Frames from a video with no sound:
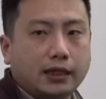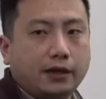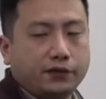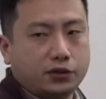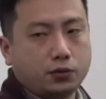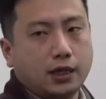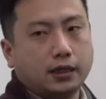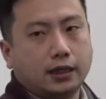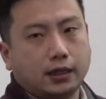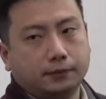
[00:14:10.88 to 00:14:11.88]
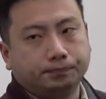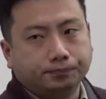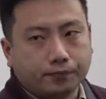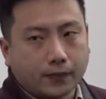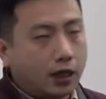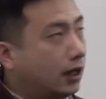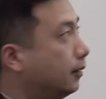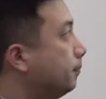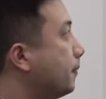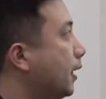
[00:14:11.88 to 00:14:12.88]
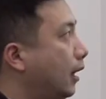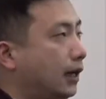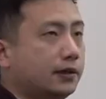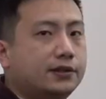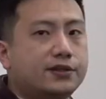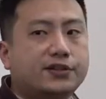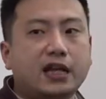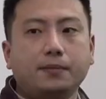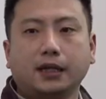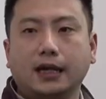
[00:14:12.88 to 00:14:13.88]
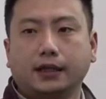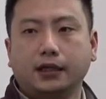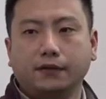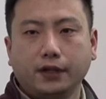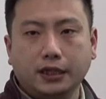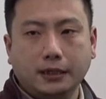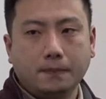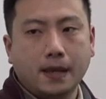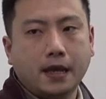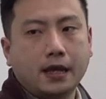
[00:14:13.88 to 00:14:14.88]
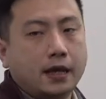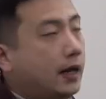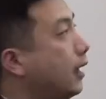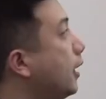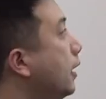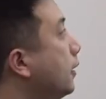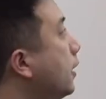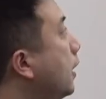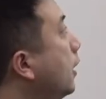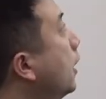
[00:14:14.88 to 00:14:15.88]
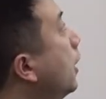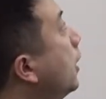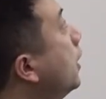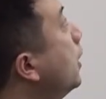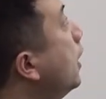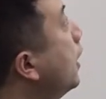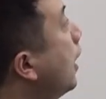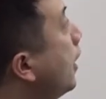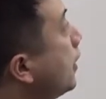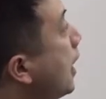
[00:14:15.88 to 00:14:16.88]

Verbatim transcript: have a strong um, um, uh, systemic activity. And, and